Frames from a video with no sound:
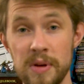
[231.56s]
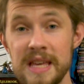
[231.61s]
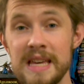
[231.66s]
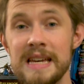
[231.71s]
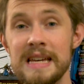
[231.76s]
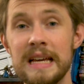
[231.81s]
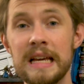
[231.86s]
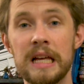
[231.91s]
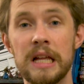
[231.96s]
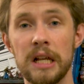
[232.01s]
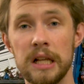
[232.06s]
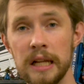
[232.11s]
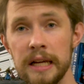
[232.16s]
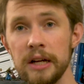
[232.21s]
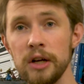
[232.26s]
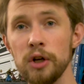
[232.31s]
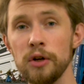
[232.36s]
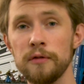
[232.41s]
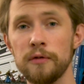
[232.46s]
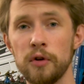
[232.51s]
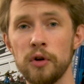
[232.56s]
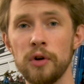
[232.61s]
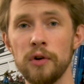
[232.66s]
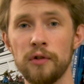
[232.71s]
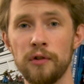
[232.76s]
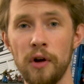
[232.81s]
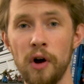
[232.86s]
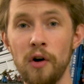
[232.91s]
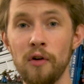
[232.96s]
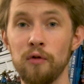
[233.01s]
Being clear for
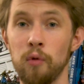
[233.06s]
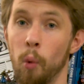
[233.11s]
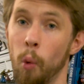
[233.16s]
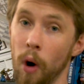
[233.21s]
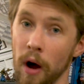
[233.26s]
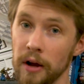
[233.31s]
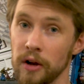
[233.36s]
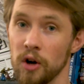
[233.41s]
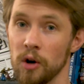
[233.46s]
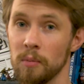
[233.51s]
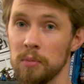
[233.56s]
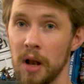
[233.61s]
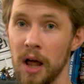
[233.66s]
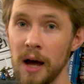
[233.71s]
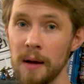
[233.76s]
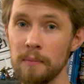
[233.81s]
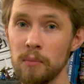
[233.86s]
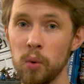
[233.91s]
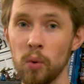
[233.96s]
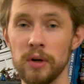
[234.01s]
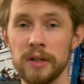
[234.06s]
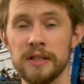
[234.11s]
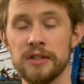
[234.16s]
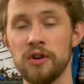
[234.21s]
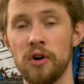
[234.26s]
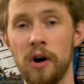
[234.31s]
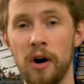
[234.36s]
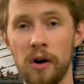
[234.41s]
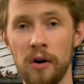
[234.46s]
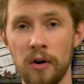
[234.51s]
yourself what your plot points
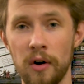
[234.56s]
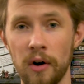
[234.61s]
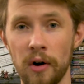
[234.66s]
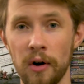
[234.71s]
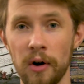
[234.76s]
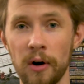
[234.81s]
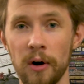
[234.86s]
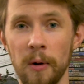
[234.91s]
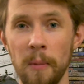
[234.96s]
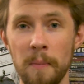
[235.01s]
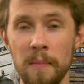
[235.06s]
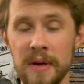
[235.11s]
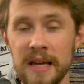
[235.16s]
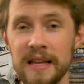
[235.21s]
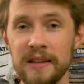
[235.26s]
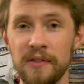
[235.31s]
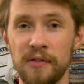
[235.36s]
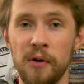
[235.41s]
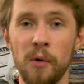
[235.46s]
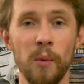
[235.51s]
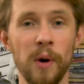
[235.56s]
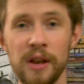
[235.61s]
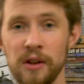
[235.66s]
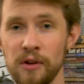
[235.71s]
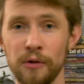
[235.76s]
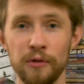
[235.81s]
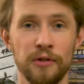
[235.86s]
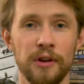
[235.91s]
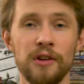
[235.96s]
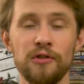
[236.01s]
are means that when
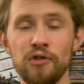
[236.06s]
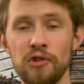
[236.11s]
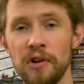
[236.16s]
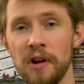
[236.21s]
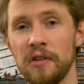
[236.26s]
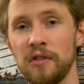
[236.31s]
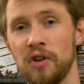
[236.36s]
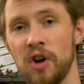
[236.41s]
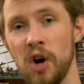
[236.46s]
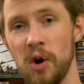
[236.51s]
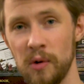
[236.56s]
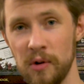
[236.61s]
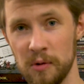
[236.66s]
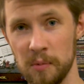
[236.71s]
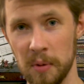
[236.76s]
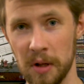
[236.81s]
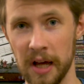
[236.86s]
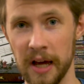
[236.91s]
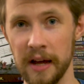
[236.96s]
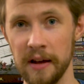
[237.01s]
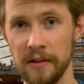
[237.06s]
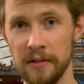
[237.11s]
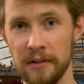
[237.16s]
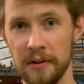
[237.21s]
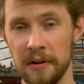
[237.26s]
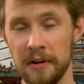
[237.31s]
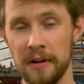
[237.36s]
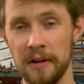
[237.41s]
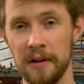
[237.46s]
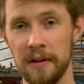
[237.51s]
your session doesn't go as planned,
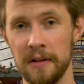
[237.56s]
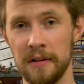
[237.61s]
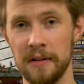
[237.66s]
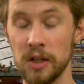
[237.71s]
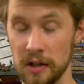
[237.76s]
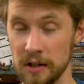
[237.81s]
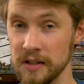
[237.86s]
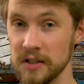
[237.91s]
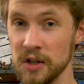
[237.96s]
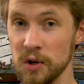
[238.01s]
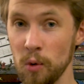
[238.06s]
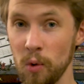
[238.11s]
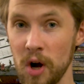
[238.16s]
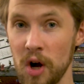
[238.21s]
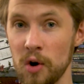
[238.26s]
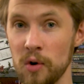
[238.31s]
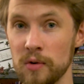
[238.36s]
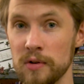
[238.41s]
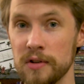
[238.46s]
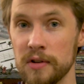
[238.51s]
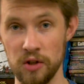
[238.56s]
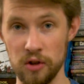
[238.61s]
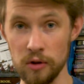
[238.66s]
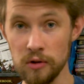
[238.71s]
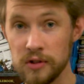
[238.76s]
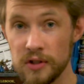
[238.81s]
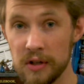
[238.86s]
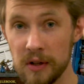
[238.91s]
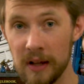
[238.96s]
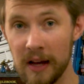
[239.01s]
because it won't,
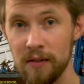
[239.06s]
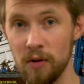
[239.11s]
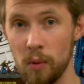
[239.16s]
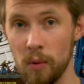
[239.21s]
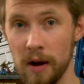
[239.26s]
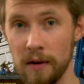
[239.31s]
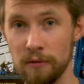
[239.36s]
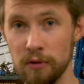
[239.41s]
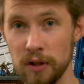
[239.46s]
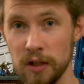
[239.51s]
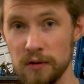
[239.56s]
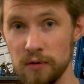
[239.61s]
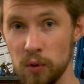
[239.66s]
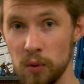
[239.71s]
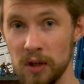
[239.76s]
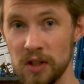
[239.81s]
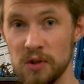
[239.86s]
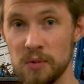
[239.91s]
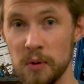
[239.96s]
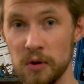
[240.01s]
you still have a reference for what's